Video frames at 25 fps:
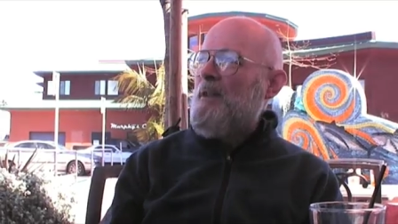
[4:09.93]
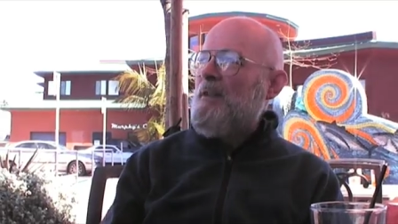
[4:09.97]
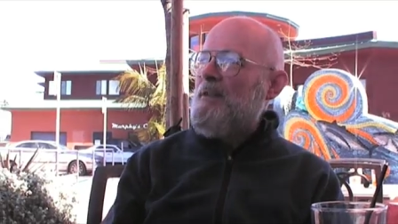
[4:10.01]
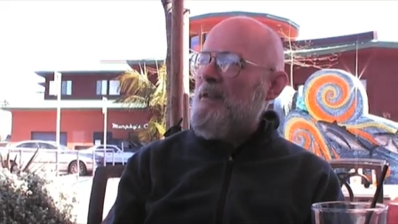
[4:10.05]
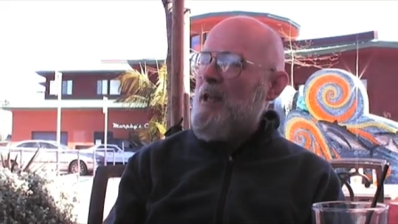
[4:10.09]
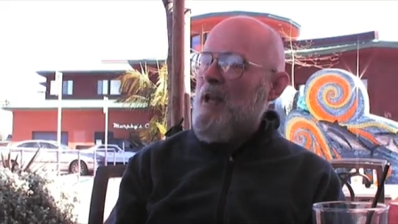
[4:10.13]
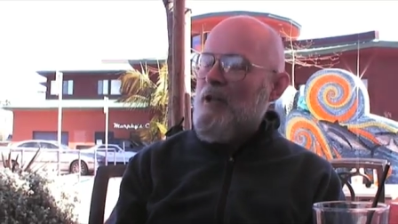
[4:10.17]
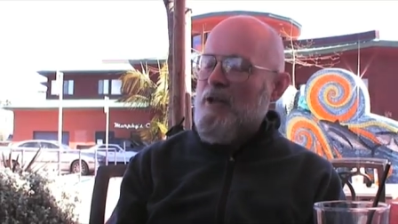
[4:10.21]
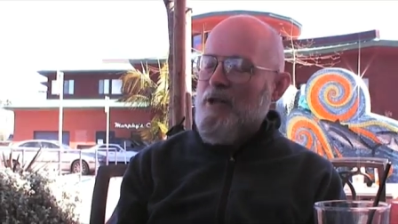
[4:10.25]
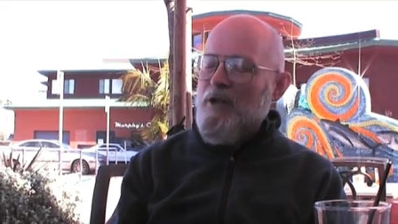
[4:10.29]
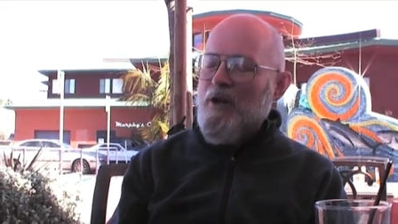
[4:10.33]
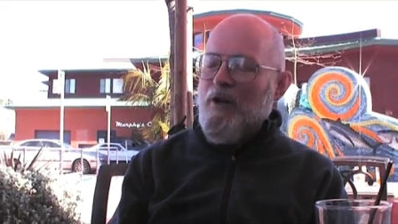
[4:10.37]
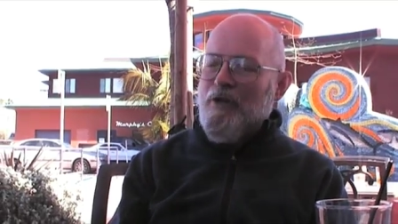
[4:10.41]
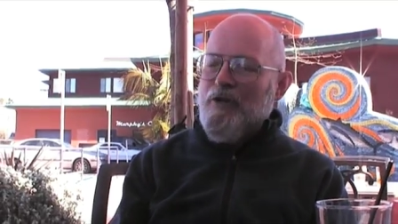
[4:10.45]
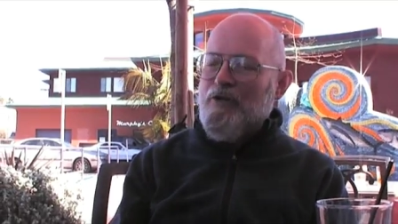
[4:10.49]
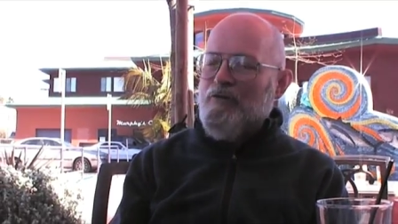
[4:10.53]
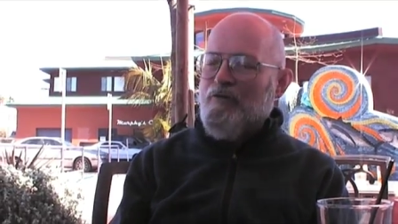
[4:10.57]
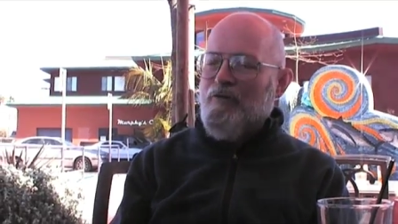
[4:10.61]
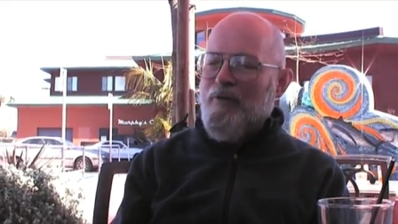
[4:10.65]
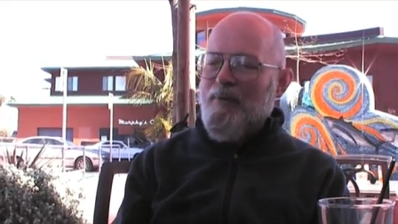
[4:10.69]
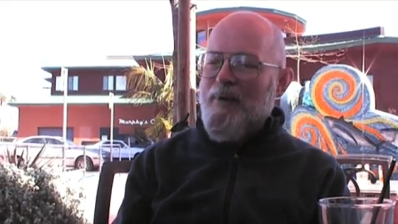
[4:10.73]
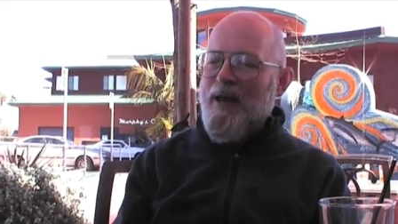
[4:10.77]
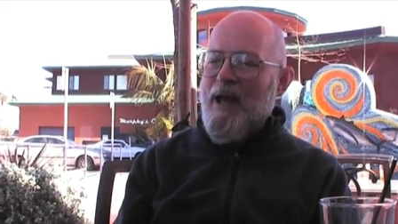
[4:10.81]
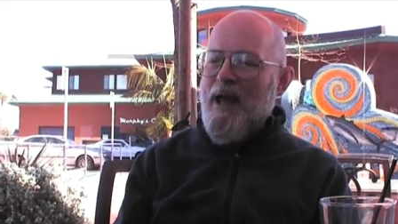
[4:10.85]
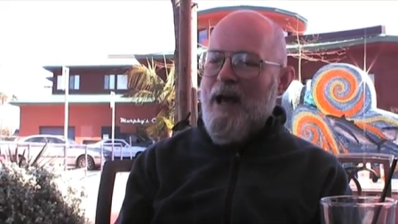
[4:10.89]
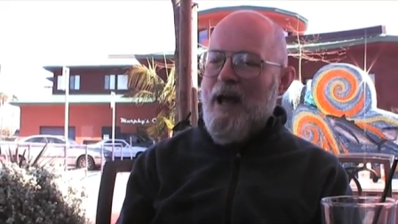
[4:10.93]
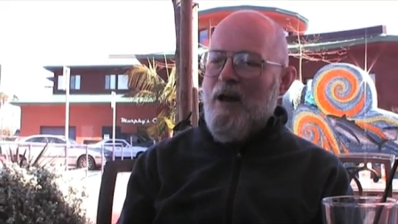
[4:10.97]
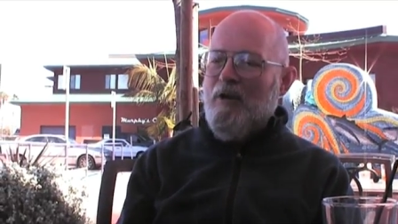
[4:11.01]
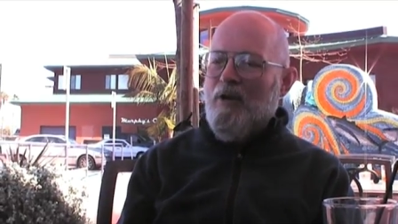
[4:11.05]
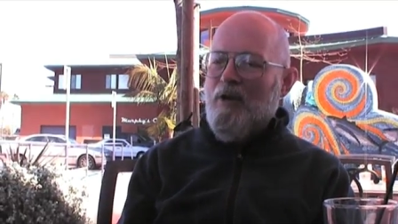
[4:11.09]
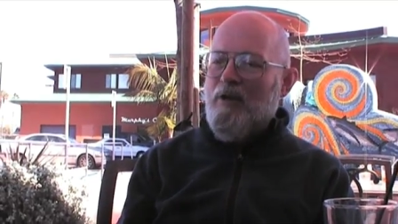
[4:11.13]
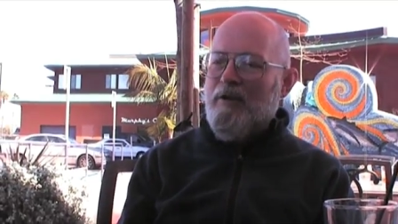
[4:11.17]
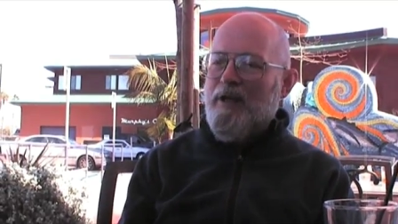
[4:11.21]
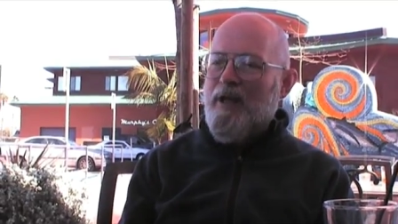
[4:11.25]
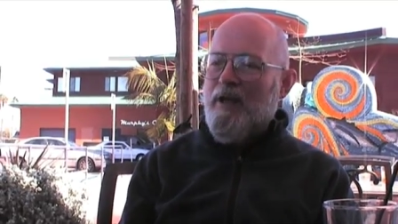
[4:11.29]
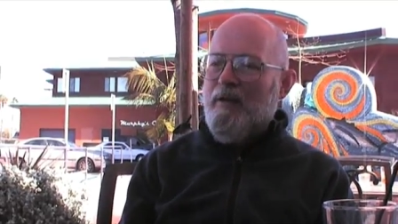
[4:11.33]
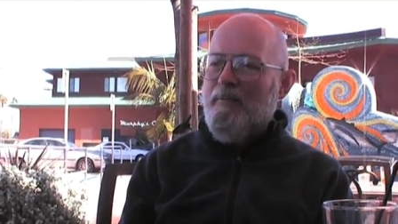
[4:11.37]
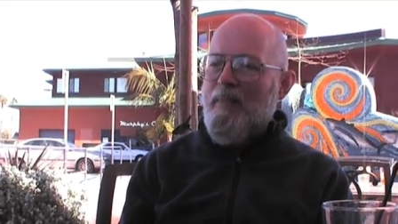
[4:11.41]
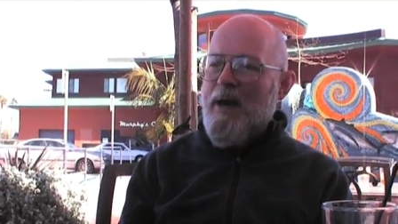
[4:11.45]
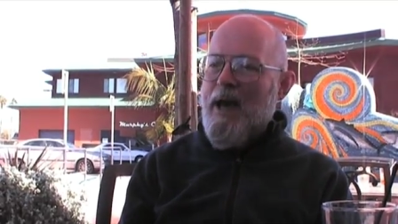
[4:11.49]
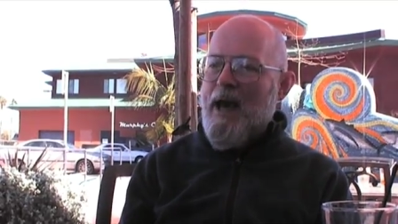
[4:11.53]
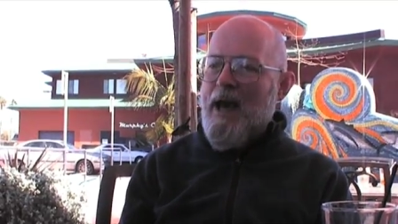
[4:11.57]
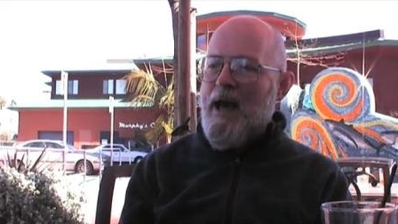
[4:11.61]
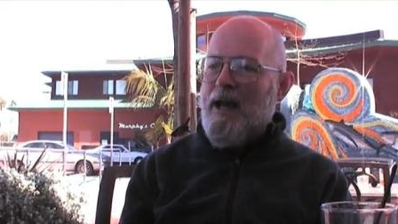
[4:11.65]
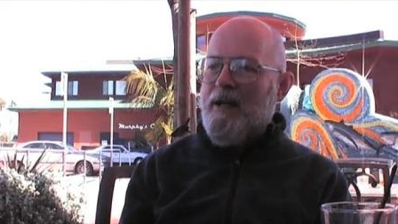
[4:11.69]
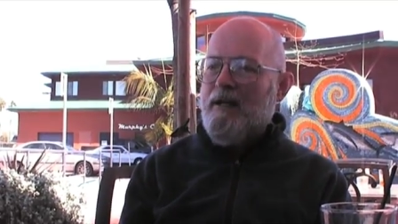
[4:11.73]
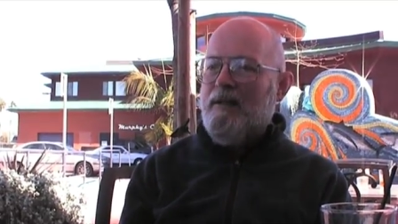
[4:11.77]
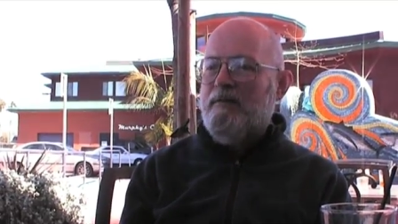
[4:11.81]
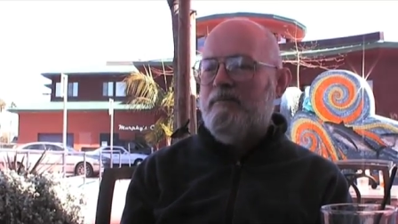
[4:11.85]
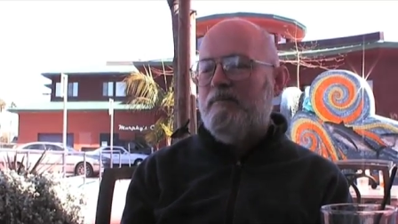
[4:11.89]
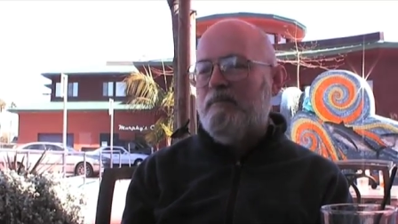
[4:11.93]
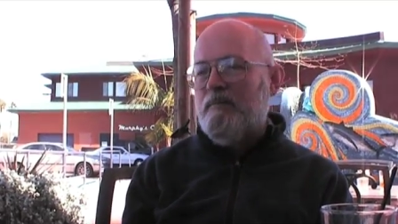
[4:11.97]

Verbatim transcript: 10 years from now, looking back,